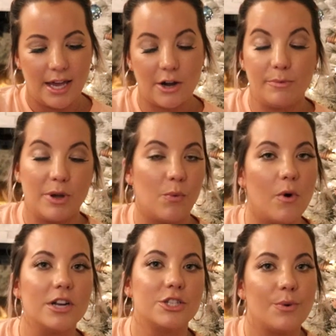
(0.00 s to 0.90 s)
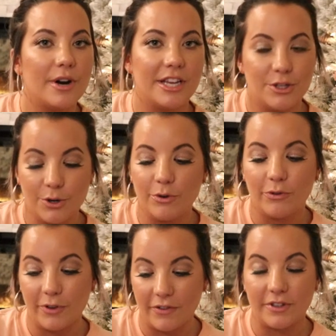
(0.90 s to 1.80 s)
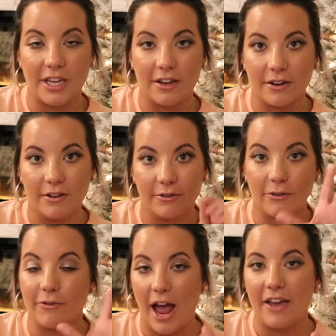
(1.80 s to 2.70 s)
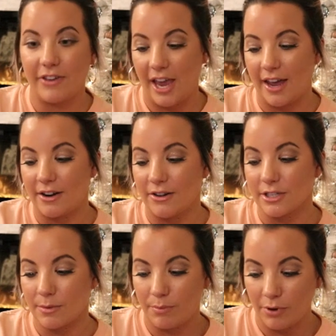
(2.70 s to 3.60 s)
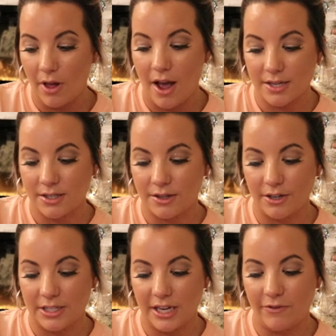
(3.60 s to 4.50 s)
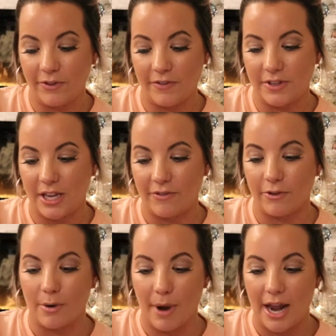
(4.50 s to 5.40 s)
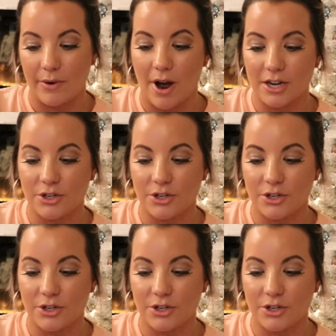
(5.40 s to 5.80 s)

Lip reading: it would be $122.50 for five candles plus $13.50 for a body wash.